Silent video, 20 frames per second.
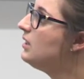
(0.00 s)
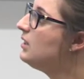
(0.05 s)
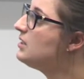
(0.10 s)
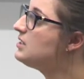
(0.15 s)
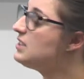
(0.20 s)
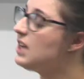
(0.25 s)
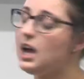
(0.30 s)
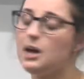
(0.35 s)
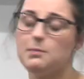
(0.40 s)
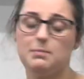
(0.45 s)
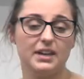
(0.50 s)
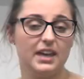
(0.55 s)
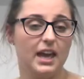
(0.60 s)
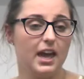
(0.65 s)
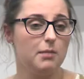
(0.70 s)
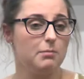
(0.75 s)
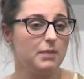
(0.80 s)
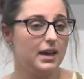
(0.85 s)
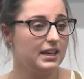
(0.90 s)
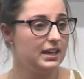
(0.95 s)
So I
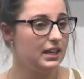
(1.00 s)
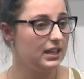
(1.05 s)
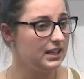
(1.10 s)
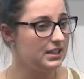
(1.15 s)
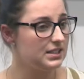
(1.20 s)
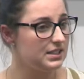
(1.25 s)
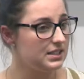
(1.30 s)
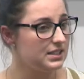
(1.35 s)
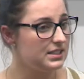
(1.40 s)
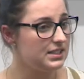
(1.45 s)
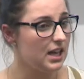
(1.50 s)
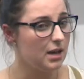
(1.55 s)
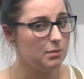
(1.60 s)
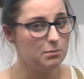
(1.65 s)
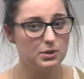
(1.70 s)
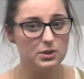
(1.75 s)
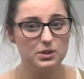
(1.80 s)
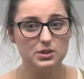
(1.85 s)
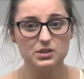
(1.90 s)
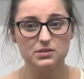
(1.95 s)
began by collecting
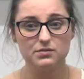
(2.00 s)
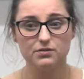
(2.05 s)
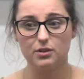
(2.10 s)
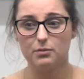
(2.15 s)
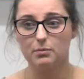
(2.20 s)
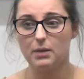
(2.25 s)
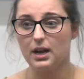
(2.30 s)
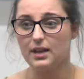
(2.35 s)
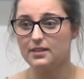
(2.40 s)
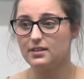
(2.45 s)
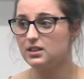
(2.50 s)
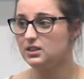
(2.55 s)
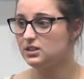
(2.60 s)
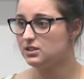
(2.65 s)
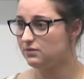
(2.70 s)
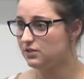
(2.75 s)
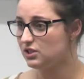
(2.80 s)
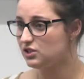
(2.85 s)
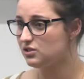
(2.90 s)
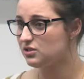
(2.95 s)
samples from either
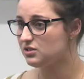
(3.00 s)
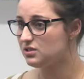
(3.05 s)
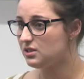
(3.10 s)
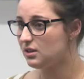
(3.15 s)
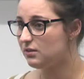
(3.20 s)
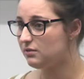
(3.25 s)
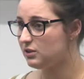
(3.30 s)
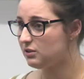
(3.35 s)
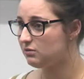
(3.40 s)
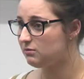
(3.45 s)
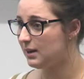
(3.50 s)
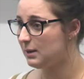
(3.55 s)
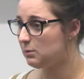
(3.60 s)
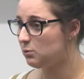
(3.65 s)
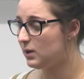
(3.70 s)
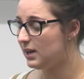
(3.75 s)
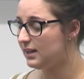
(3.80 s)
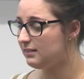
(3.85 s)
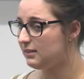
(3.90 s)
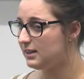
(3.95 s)
individuals of a
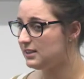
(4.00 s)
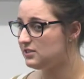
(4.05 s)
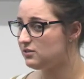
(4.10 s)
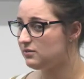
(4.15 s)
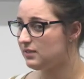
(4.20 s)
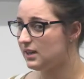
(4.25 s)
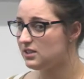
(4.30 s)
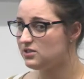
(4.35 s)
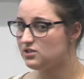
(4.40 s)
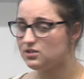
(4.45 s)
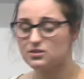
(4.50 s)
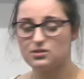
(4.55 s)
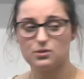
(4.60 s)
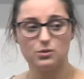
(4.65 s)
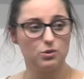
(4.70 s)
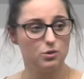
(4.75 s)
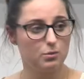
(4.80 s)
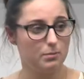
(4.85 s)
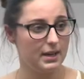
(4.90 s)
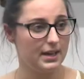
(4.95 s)
wide range of ages
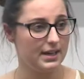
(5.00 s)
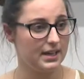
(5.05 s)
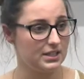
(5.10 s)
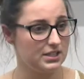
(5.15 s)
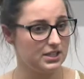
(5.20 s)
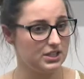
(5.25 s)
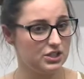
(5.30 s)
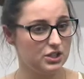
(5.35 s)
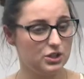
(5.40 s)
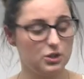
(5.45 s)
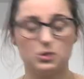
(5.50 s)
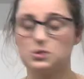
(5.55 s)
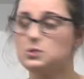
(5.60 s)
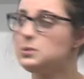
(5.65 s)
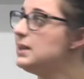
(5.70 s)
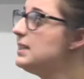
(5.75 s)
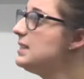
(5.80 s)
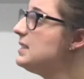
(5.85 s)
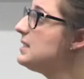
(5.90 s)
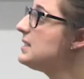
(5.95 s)
or my identical
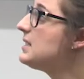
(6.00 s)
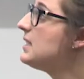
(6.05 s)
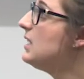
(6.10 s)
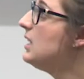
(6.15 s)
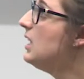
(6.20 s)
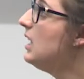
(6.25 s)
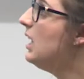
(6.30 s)
twins.